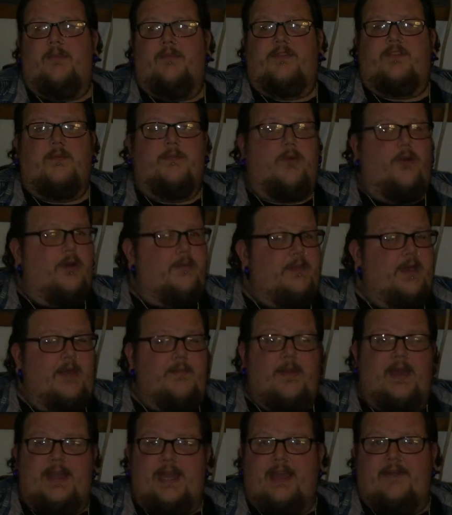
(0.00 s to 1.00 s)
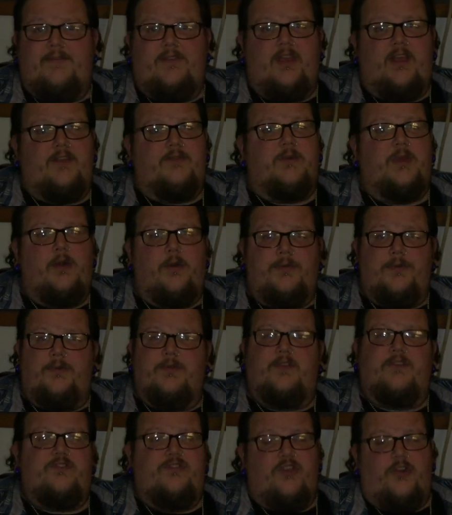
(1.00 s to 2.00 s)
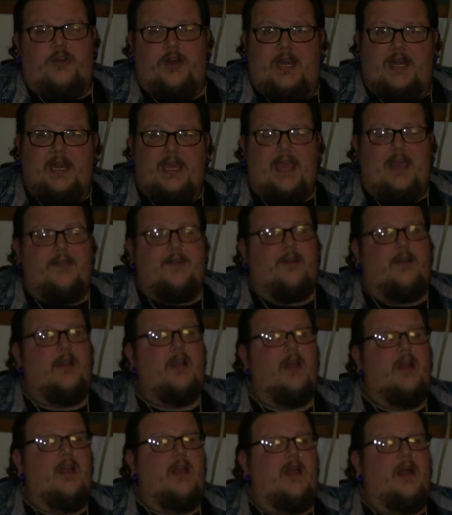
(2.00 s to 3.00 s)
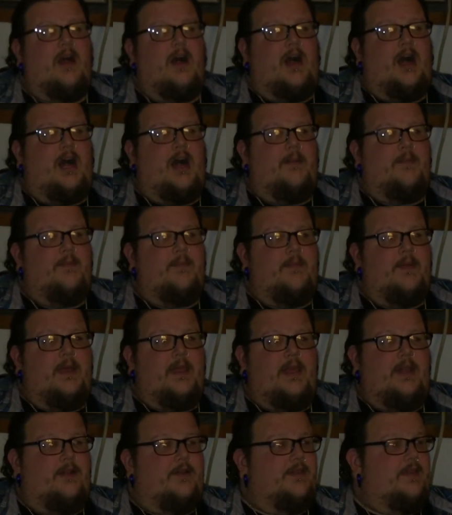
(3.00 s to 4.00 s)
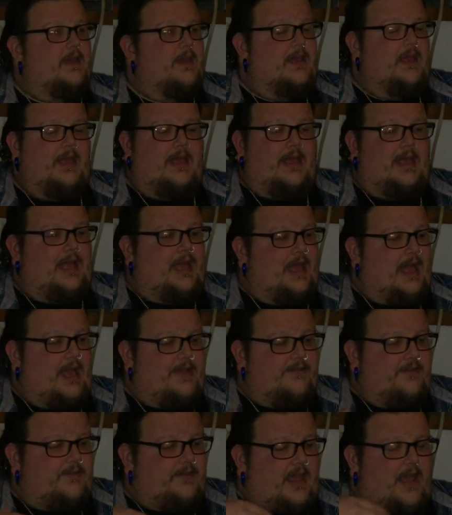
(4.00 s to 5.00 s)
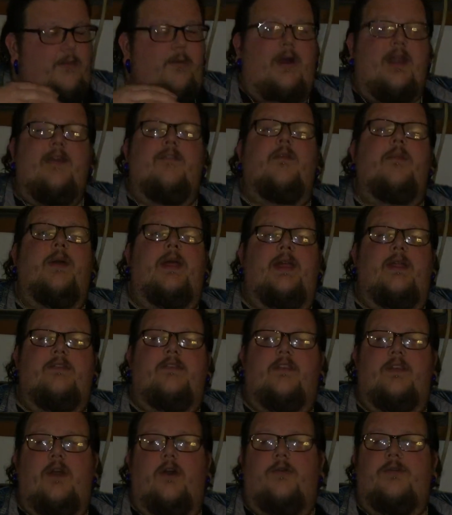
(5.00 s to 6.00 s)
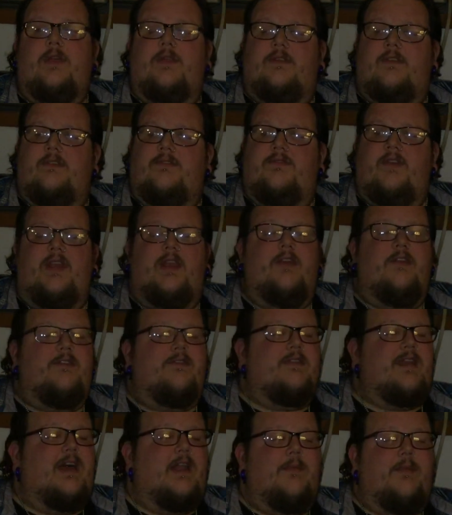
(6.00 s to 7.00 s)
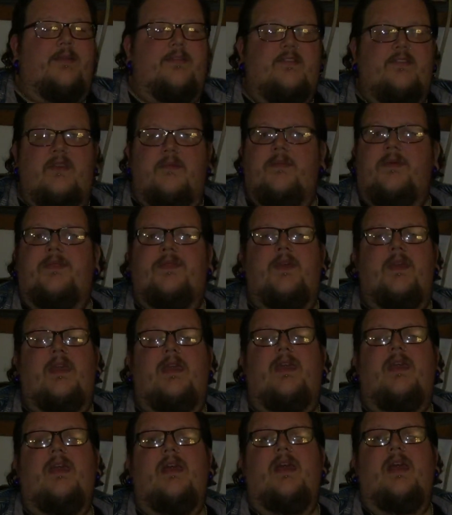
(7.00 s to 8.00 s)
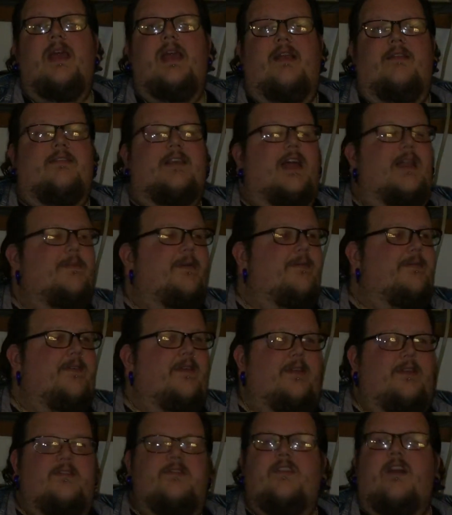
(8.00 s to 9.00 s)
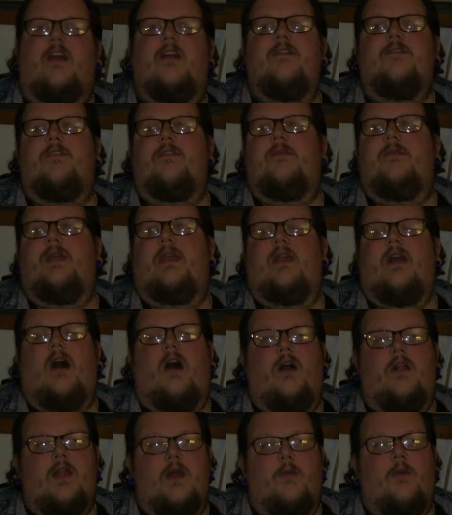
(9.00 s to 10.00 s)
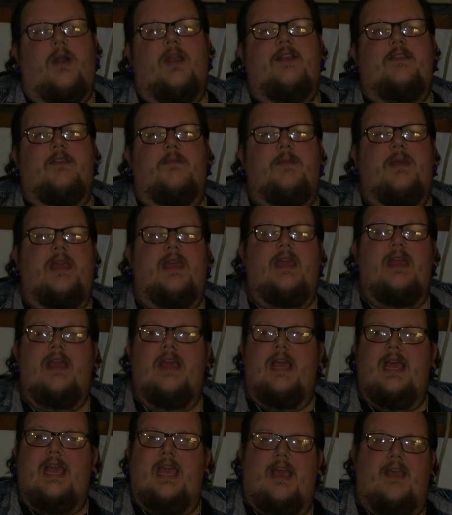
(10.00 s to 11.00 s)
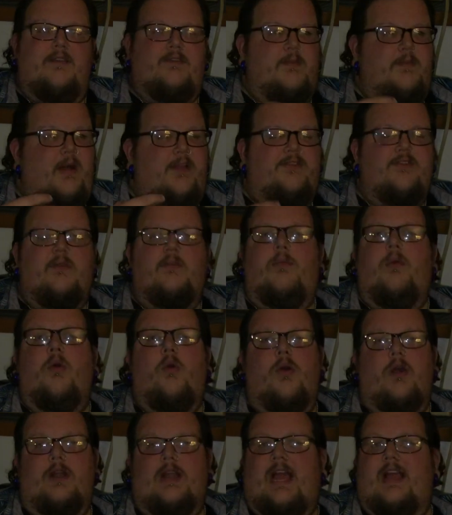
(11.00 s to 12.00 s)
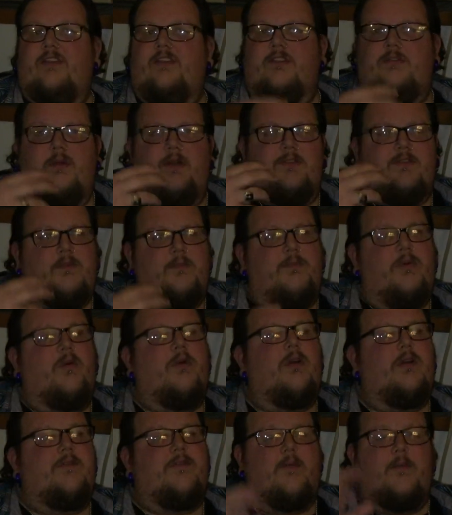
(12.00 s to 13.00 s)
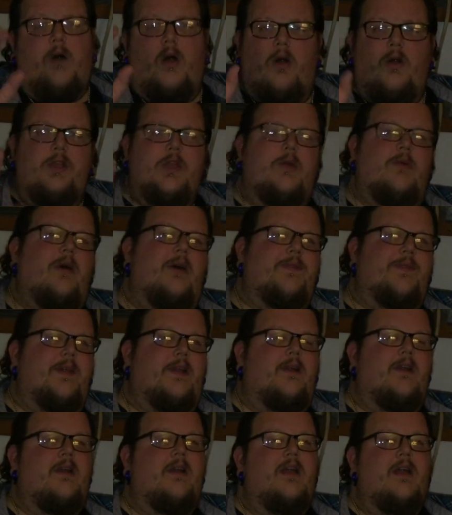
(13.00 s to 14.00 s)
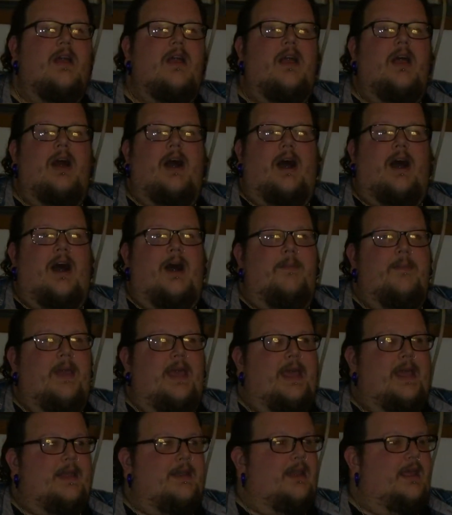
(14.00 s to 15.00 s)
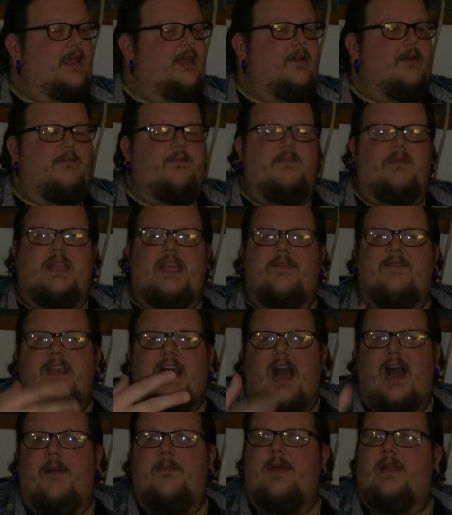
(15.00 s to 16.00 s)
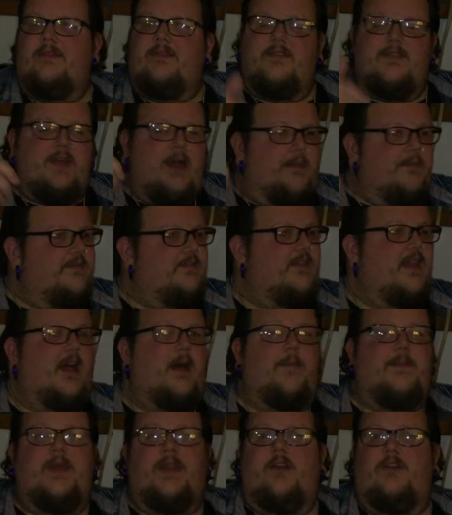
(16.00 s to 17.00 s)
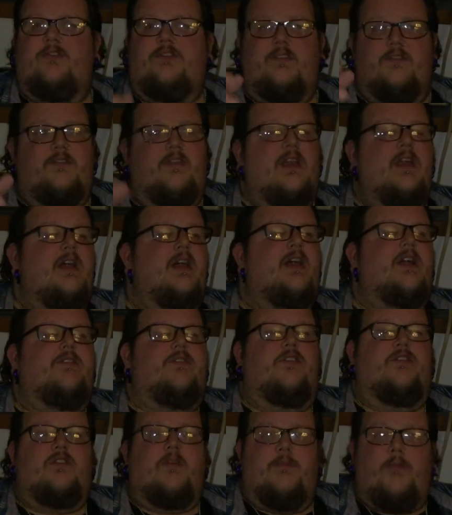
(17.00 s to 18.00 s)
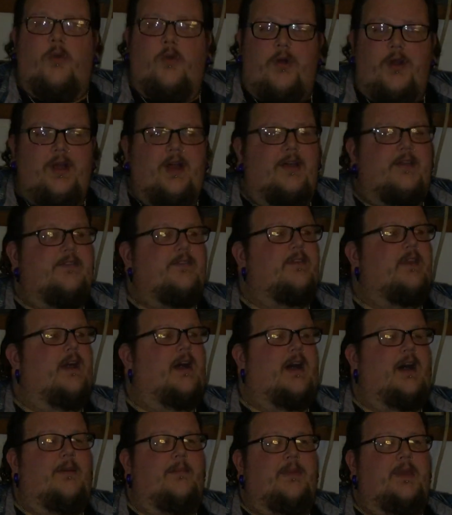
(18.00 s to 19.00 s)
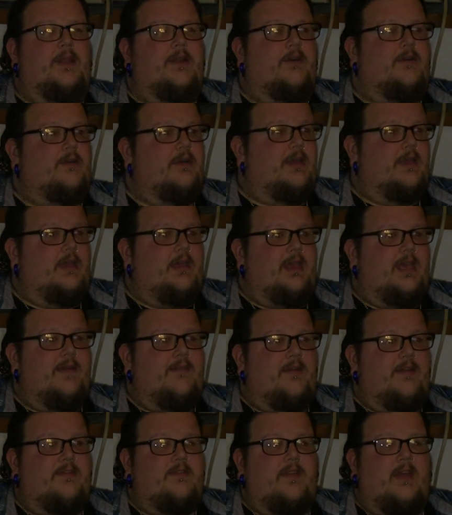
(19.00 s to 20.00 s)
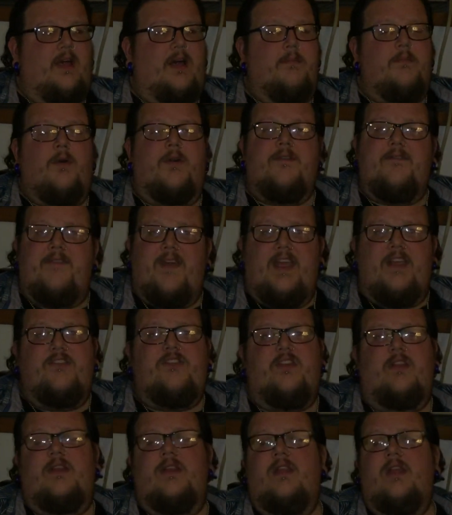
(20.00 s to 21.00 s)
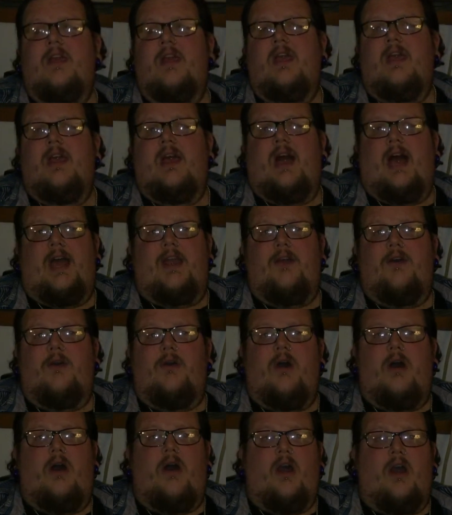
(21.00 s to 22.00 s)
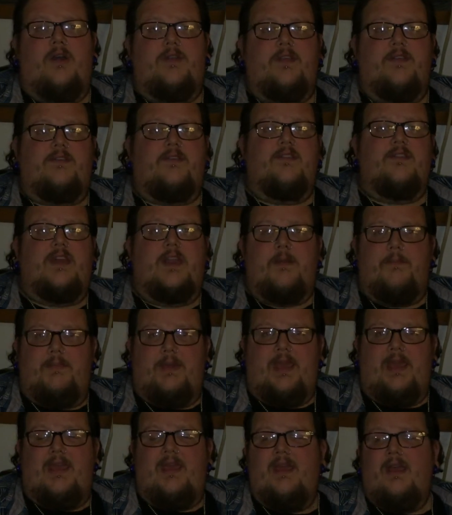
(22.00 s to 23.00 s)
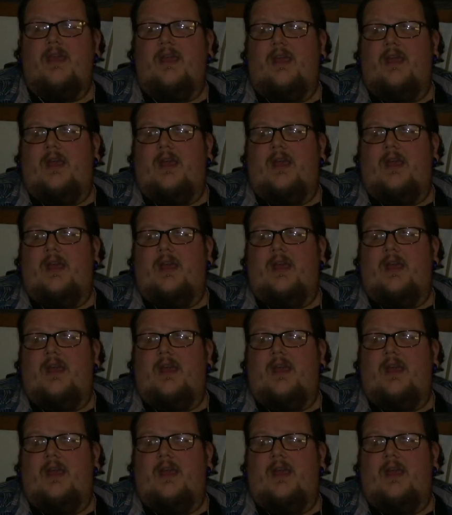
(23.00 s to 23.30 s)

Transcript: support me and my nephew as we go through this journey together. You know, I want everybody to know that this video is not about sympathy. It's not about feeling sorry for me. All I want it to be is about support. I just want support from all you out there, and, you know, leave comments, thumbs up, you know, just support us, you know, give us motivation. I know how hard this is going to be